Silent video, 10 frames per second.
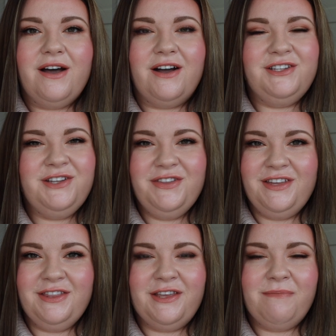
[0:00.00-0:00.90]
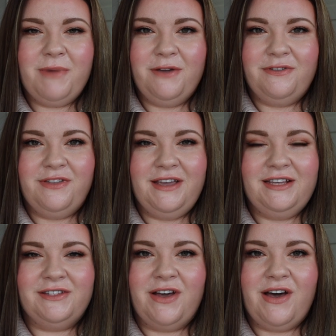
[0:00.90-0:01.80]
I do think that both of
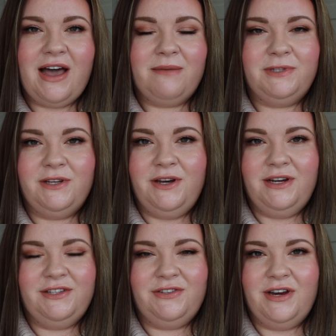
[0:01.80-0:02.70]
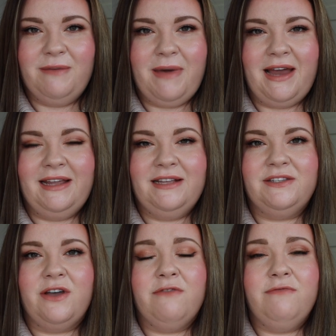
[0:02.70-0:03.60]
these are absolutely stunning
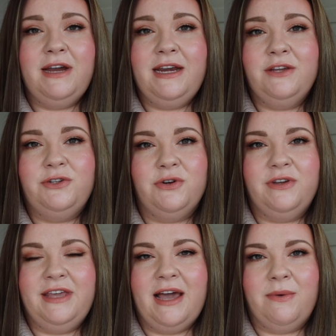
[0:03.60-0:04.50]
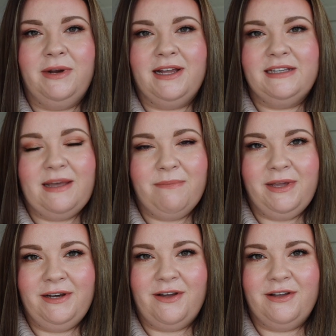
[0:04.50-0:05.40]
palettes. I really enjoy the Hourglass
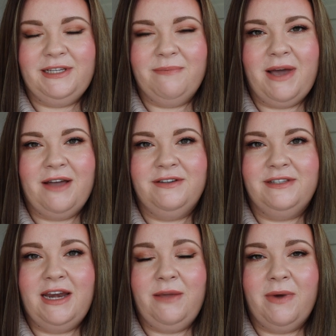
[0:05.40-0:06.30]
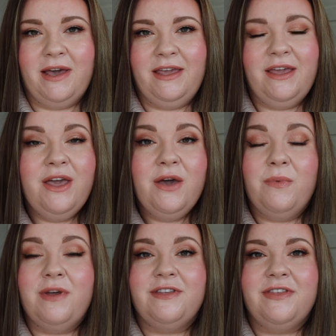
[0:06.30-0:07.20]
ambient lighting powders anyway,
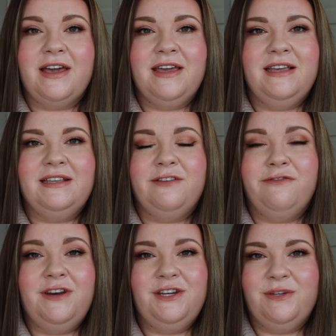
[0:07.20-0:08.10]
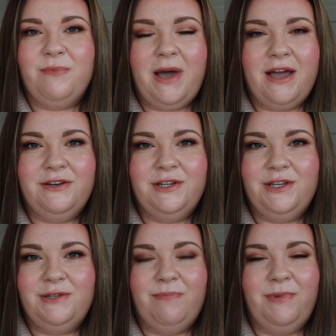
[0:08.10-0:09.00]
whether that is finishing
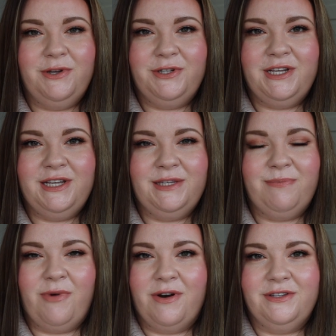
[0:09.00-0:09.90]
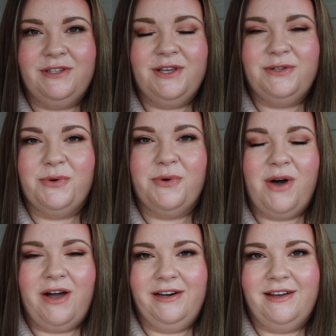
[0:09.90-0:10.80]
powders, blushes, bronzers or
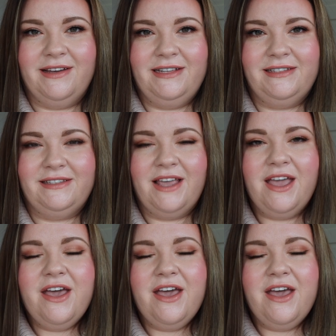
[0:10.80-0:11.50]
highlights.